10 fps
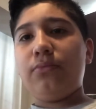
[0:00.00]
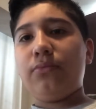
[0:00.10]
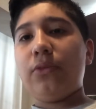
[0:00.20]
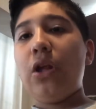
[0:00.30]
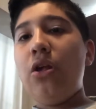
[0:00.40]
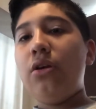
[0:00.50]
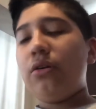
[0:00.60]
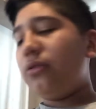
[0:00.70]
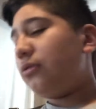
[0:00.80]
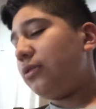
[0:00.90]
No,
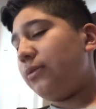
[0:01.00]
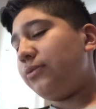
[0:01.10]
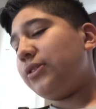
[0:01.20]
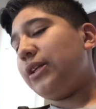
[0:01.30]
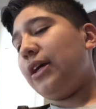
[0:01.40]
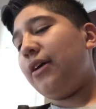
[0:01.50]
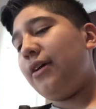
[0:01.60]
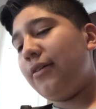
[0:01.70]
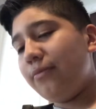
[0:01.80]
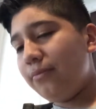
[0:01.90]
I'm just kidding.
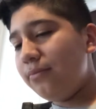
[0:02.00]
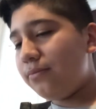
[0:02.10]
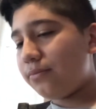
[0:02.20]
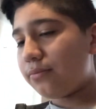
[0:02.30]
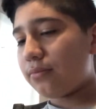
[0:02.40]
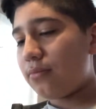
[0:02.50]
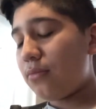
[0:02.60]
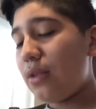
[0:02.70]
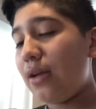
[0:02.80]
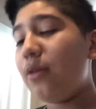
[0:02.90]

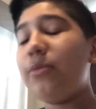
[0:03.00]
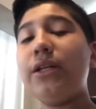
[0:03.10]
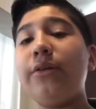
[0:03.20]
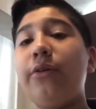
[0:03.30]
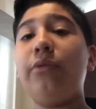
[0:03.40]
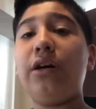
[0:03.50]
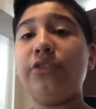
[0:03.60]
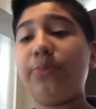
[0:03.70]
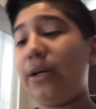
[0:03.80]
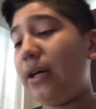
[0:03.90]
Ant-Man and the
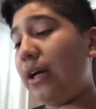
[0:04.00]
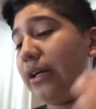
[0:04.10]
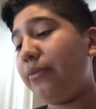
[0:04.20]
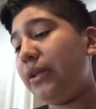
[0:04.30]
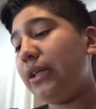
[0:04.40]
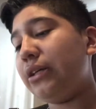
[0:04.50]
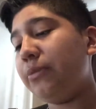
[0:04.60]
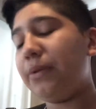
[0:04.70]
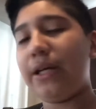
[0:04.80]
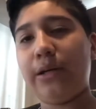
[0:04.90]
Wasp had really
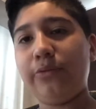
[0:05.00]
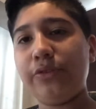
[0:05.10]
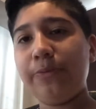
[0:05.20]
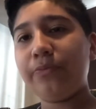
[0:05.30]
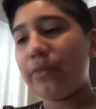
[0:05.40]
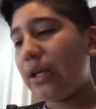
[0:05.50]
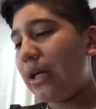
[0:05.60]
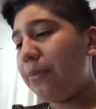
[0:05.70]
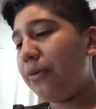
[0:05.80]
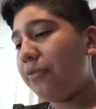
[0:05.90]
good payoffs.
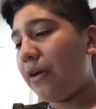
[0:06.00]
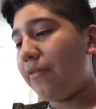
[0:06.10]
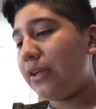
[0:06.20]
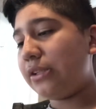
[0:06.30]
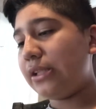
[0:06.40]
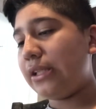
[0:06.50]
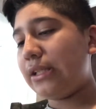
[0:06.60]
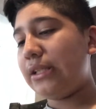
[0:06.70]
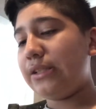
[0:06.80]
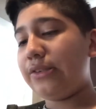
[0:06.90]
8.5 out of 10.
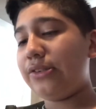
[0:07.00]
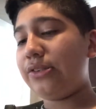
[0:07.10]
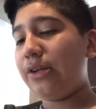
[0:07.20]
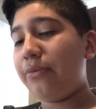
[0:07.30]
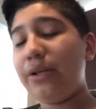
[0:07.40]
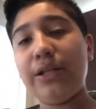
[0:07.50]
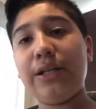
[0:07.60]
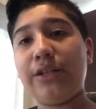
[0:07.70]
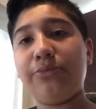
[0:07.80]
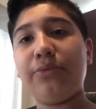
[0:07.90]
It's a really
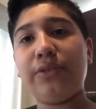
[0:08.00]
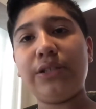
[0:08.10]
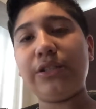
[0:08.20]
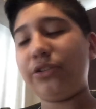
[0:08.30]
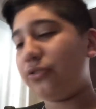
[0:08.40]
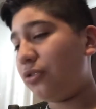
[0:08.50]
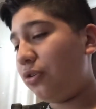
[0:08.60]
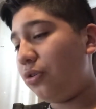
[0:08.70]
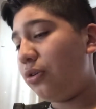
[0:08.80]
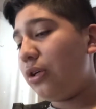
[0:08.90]
nice movie. You guys should
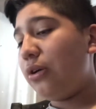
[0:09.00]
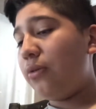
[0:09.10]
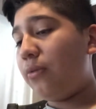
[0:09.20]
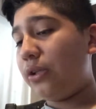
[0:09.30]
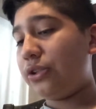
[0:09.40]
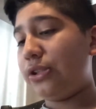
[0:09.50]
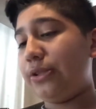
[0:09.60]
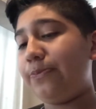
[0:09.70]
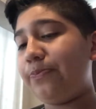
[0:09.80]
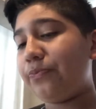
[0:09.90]
go watch it.
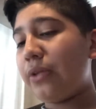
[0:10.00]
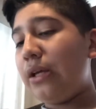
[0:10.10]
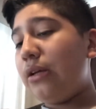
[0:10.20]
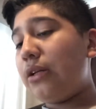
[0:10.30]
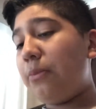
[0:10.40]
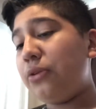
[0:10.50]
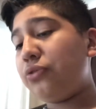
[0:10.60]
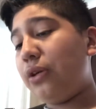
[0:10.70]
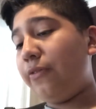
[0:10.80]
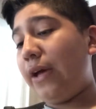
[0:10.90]
Number
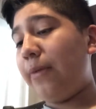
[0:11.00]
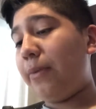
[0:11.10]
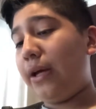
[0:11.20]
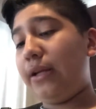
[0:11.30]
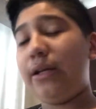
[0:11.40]
12, Ant-Man.